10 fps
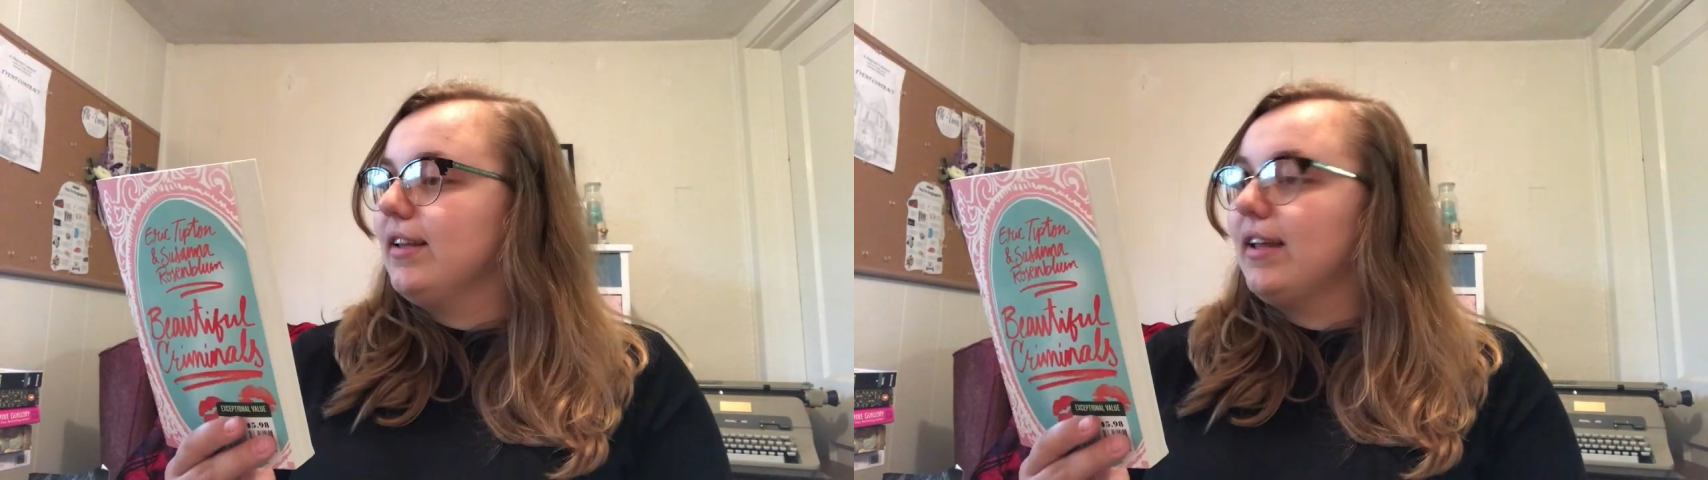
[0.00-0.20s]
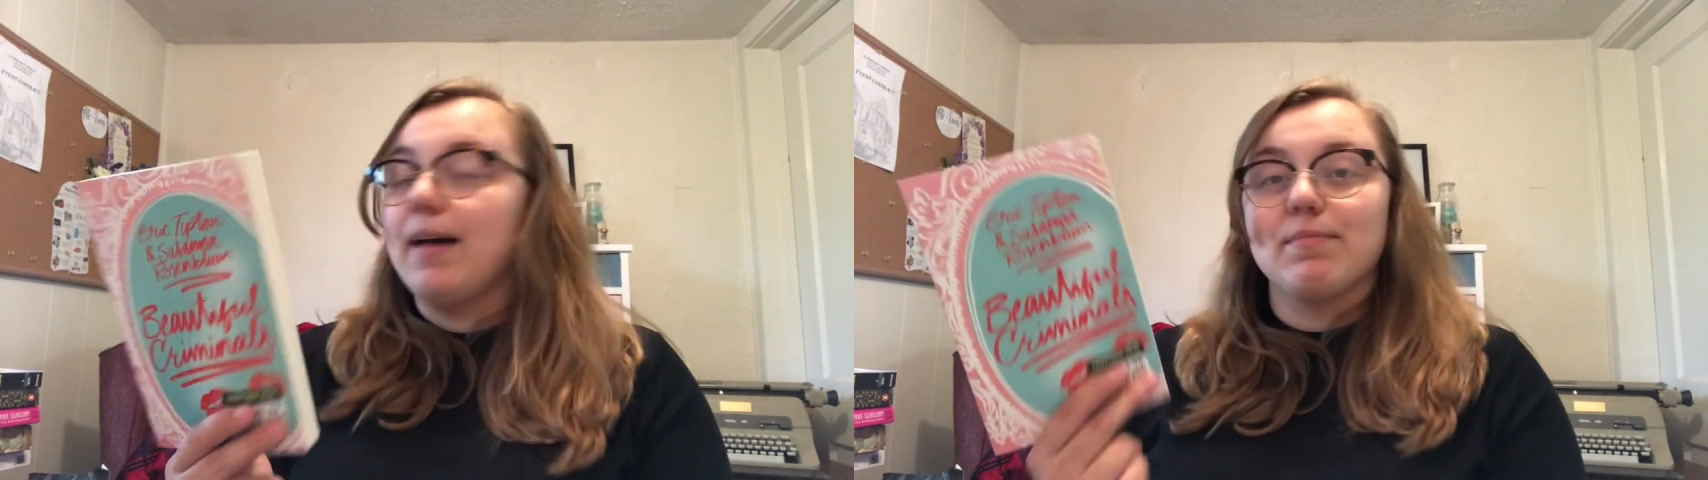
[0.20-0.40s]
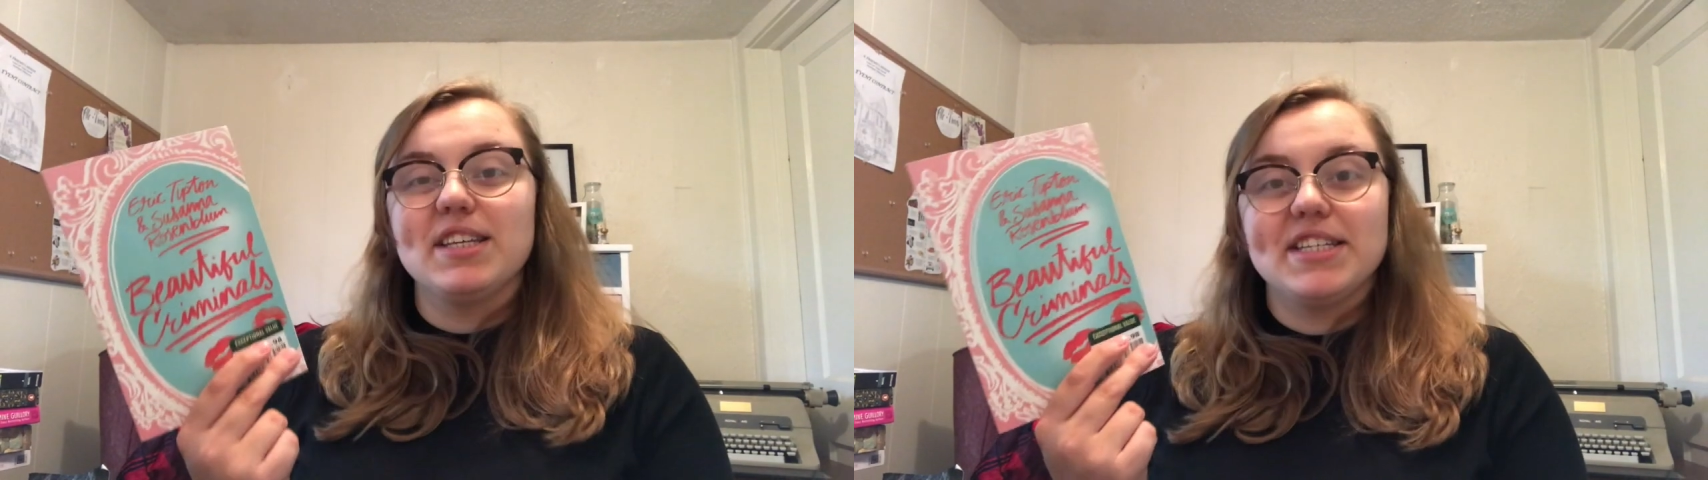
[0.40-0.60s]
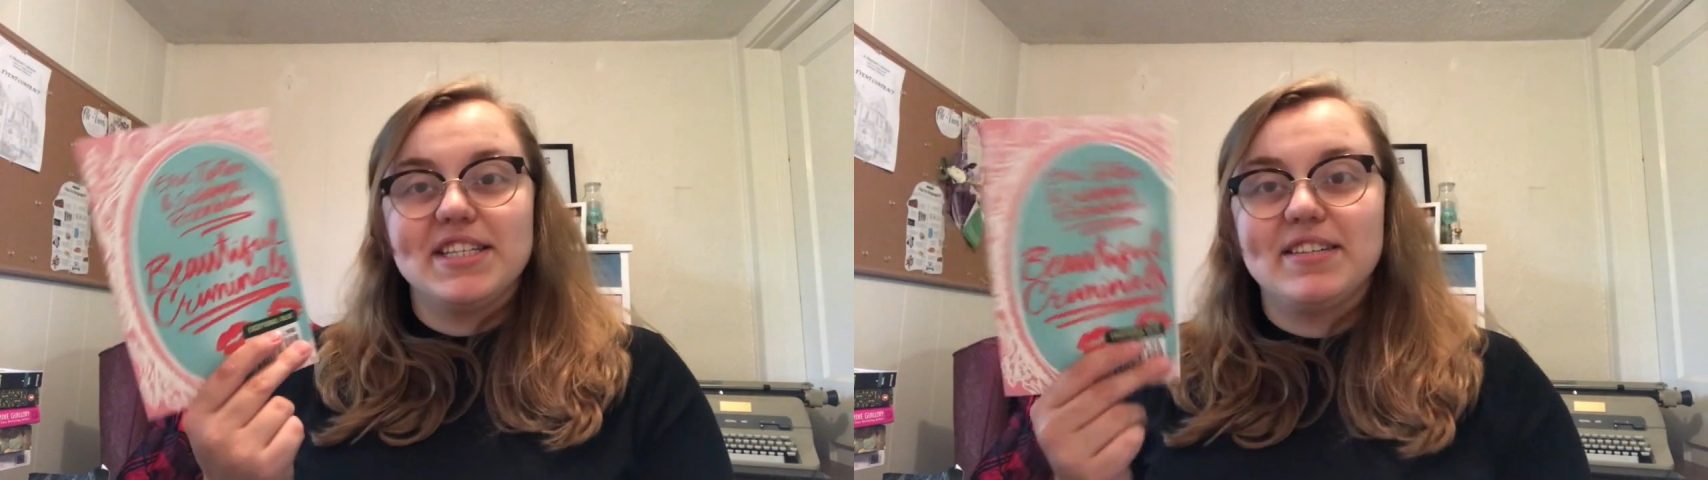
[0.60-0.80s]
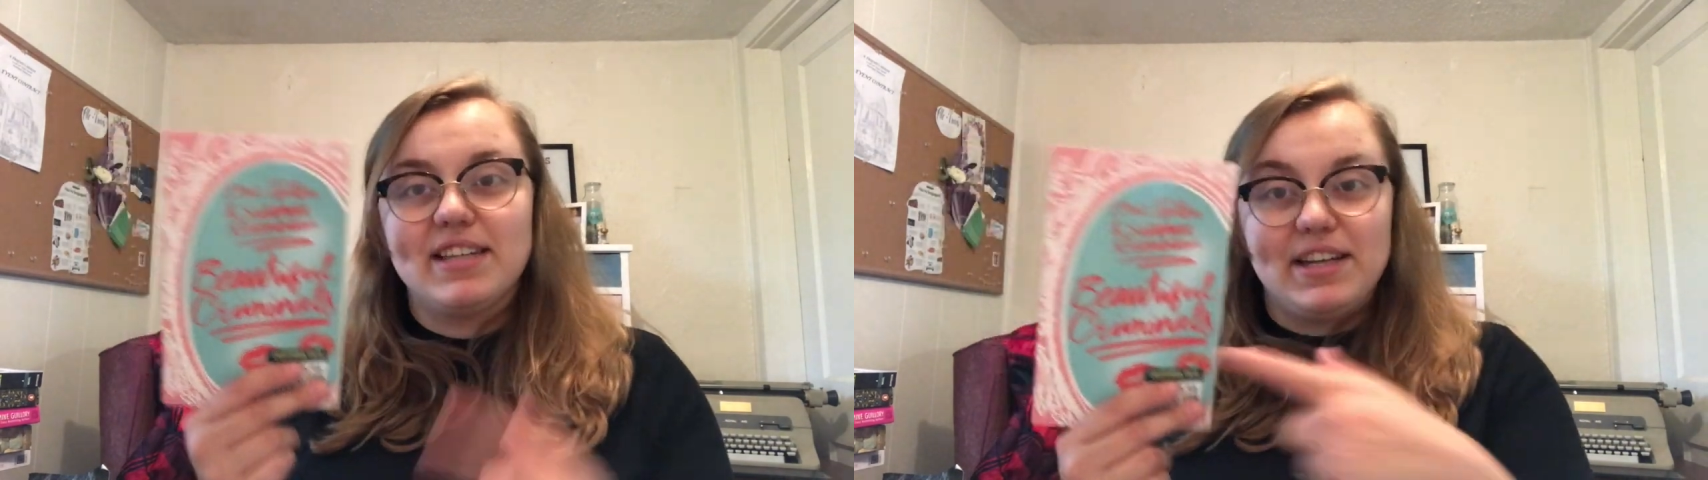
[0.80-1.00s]
Yeah,
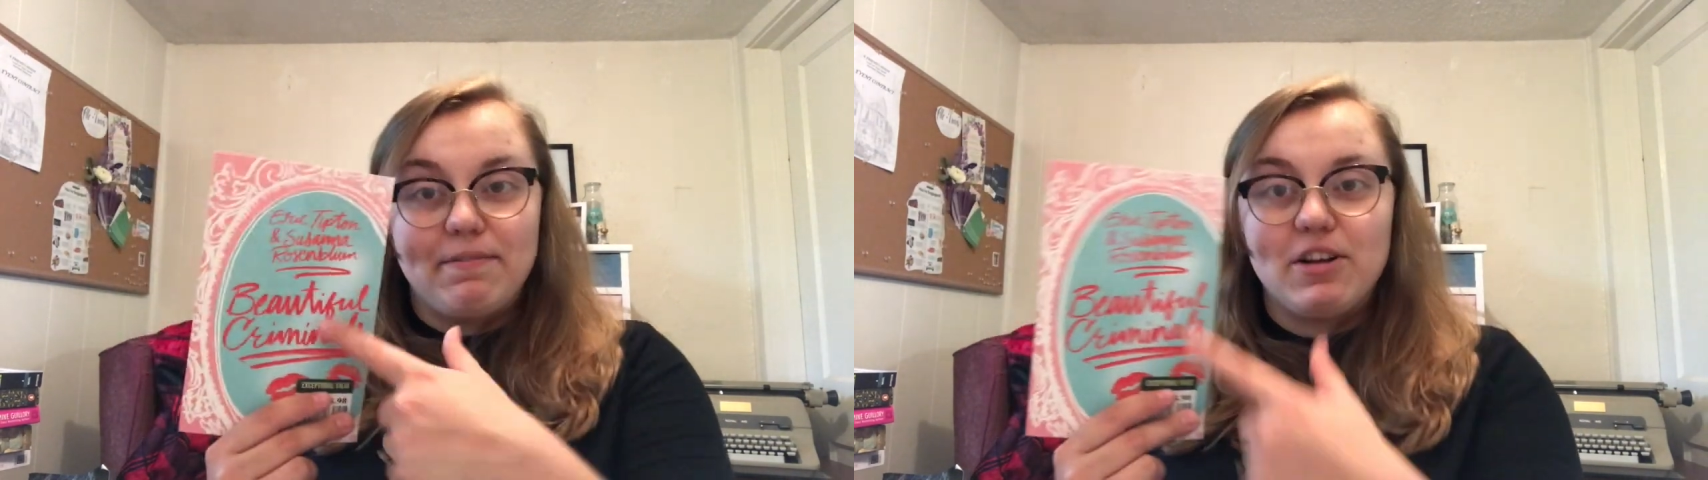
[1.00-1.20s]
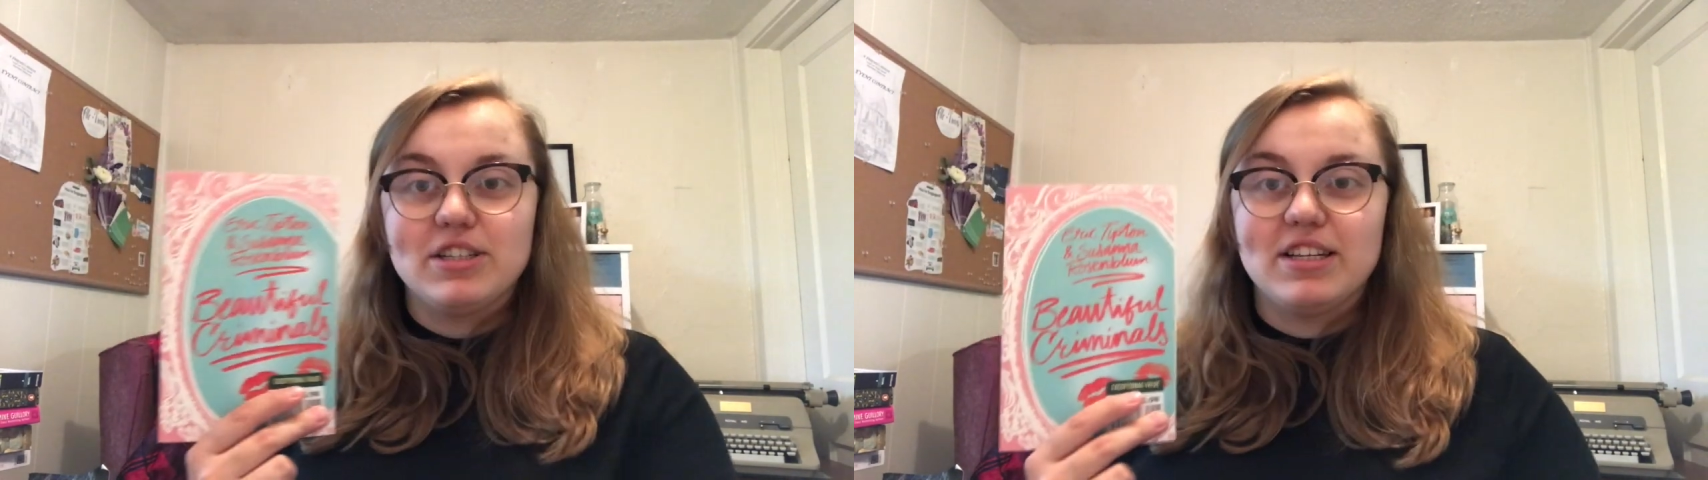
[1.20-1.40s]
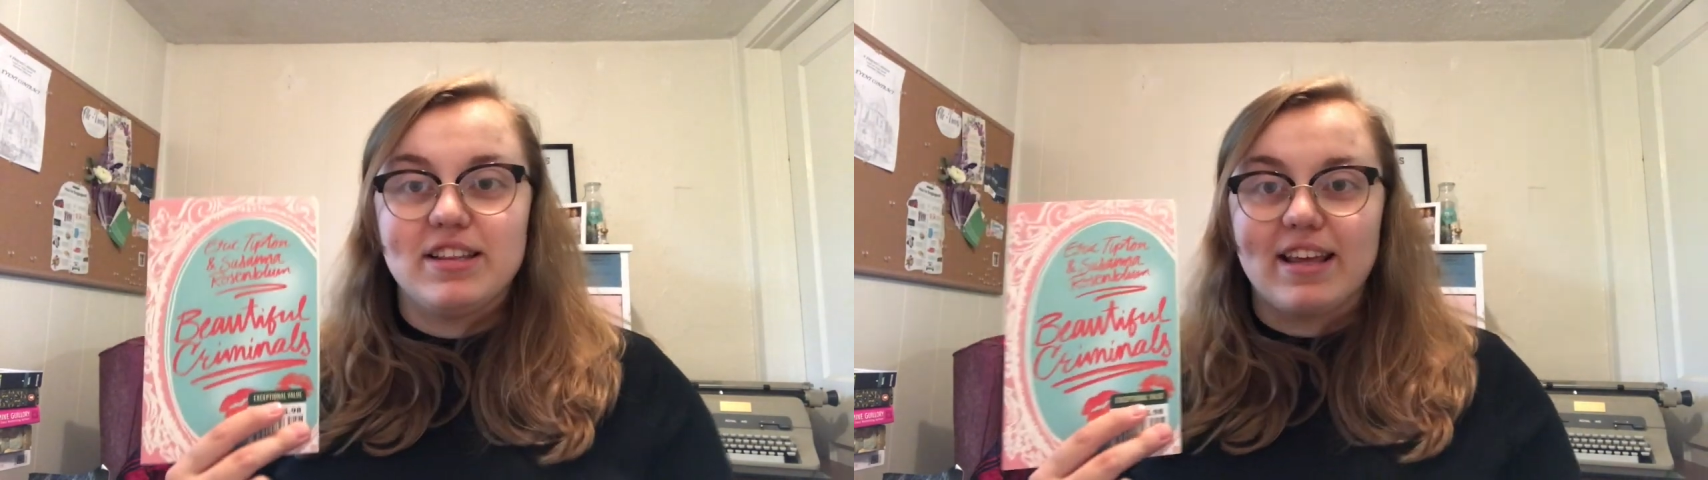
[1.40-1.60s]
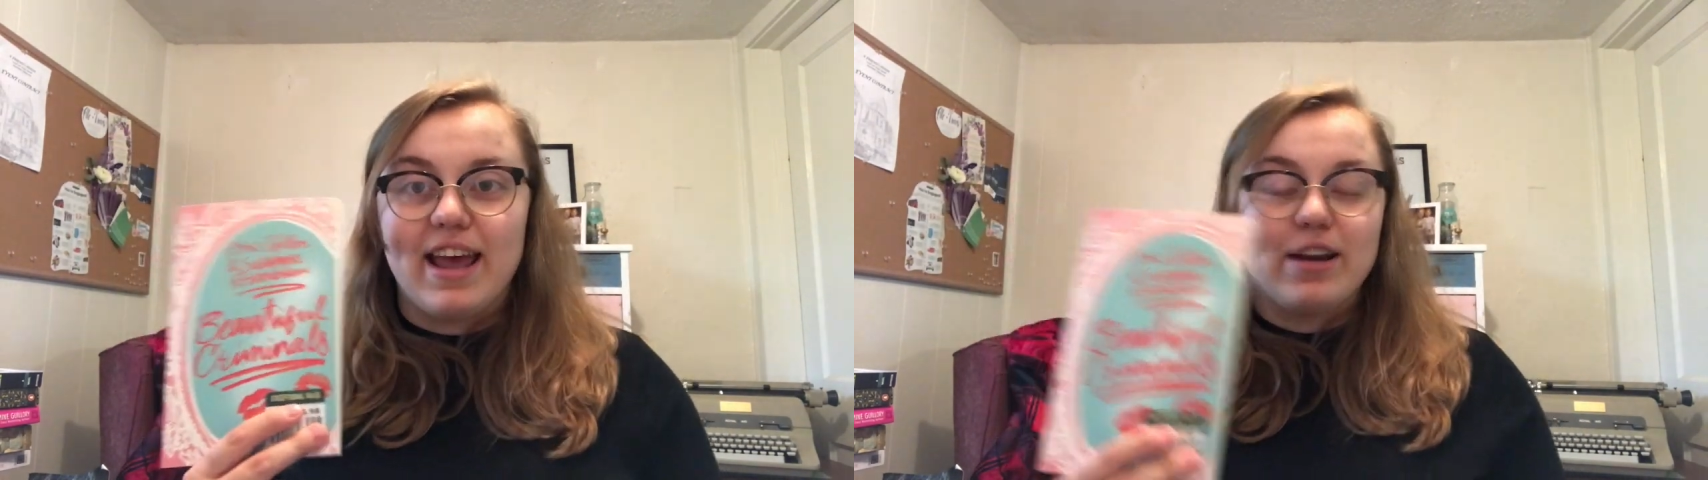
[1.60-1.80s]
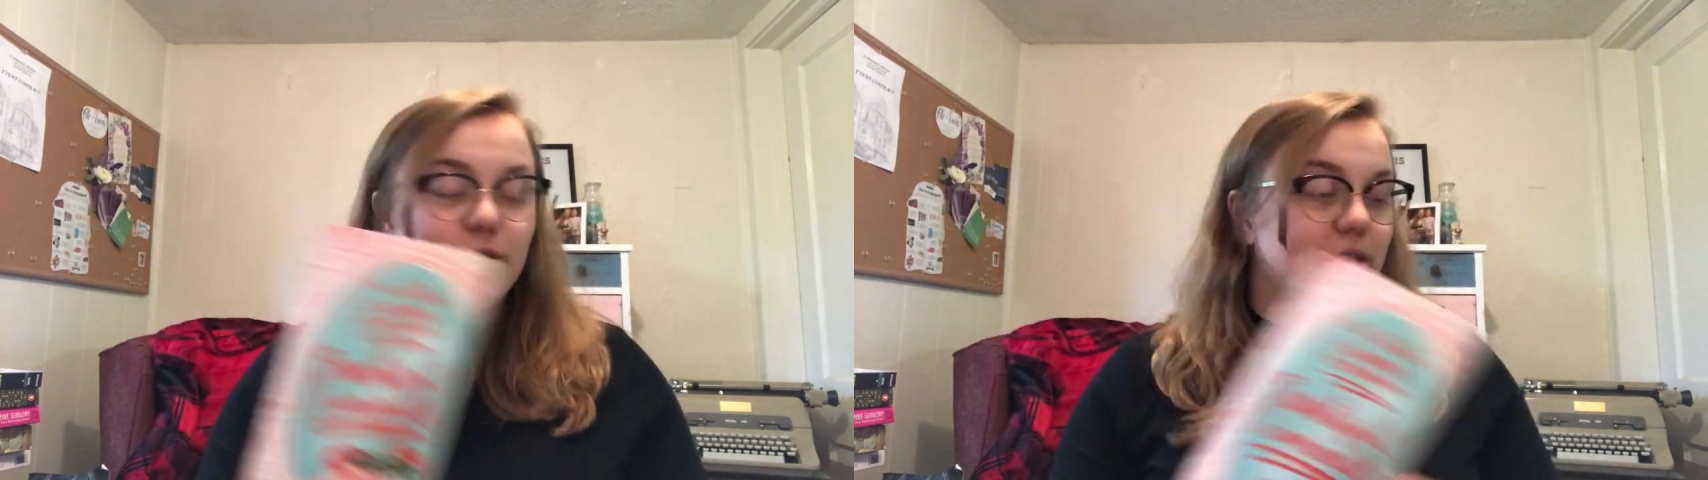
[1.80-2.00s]
that falls into the
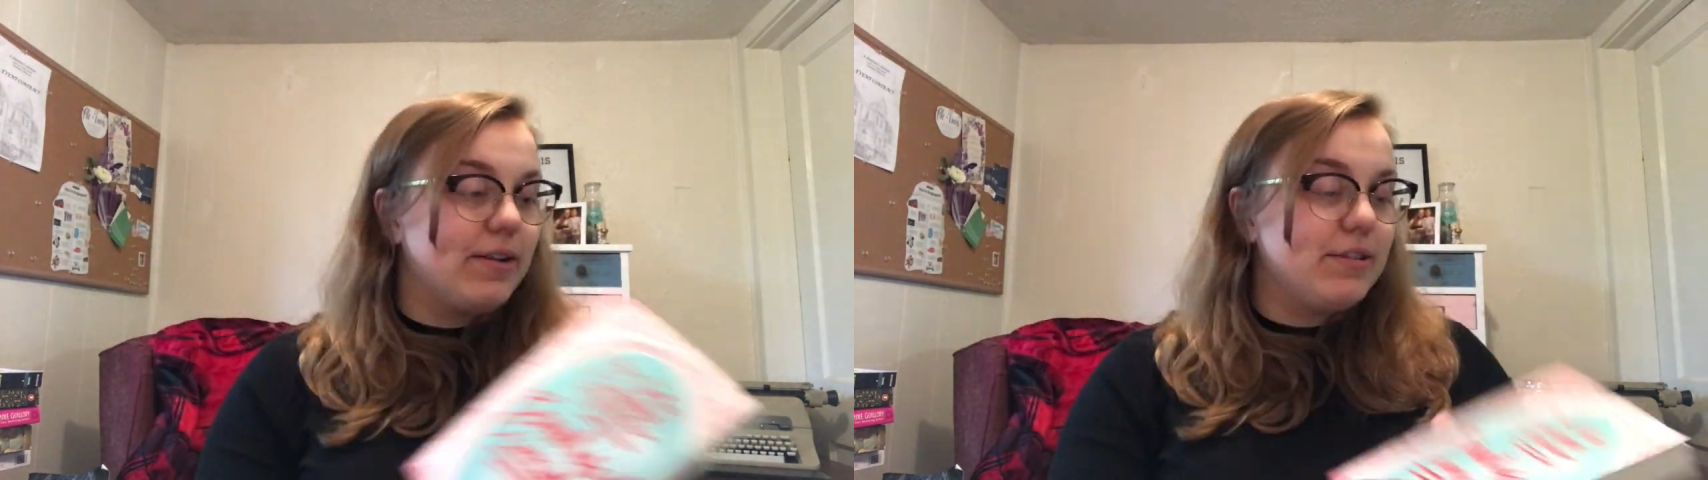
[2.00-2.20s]
category.